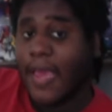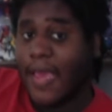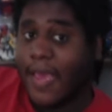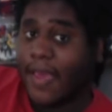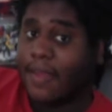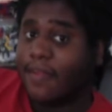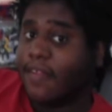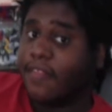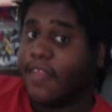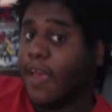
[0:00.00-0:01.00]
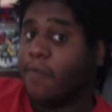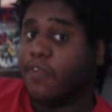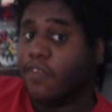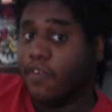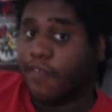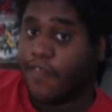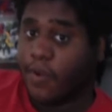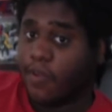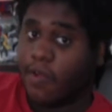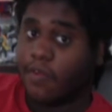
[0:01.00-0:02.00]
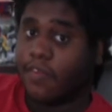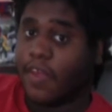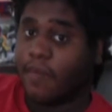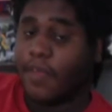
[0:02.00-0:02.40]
and that one took a very long time.